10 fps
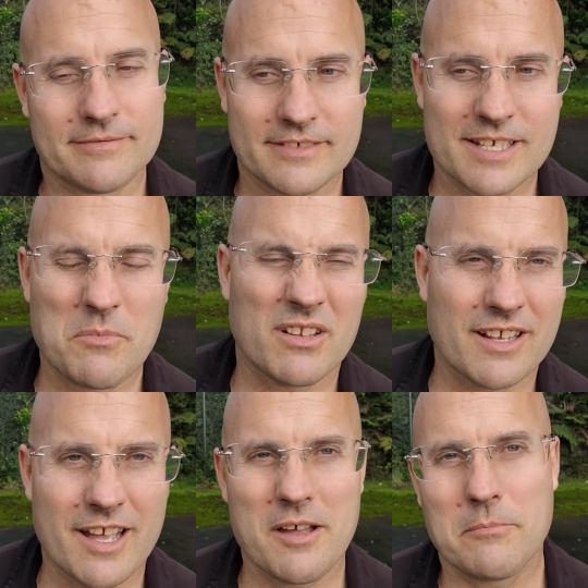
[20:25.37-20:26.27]
someone will
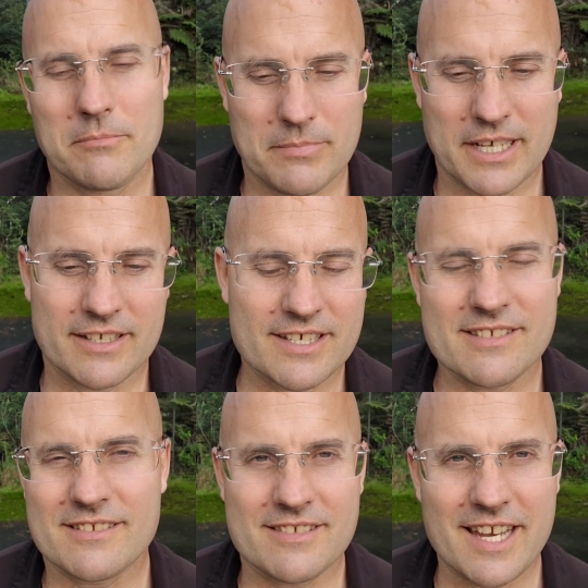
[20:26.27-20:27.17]
come, but
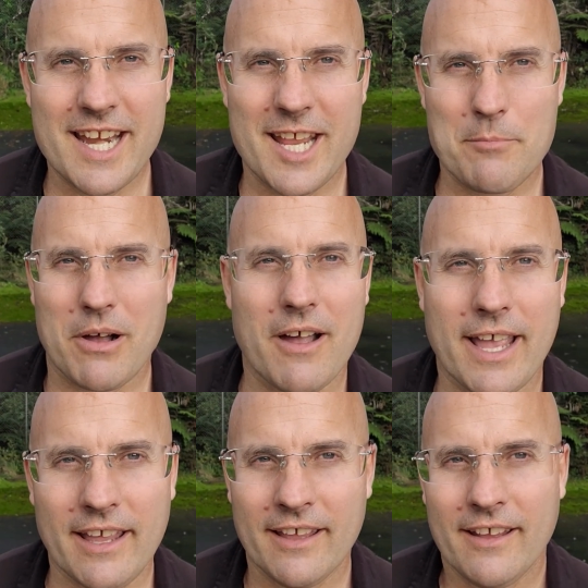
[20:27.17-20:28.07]
just stay
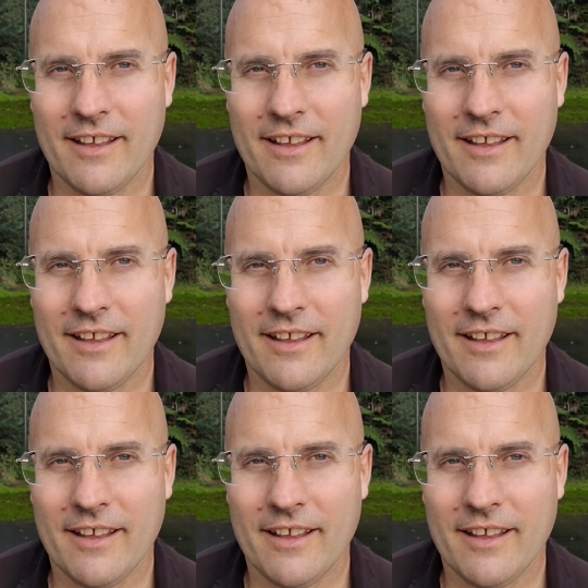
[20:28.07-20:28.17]
nearby.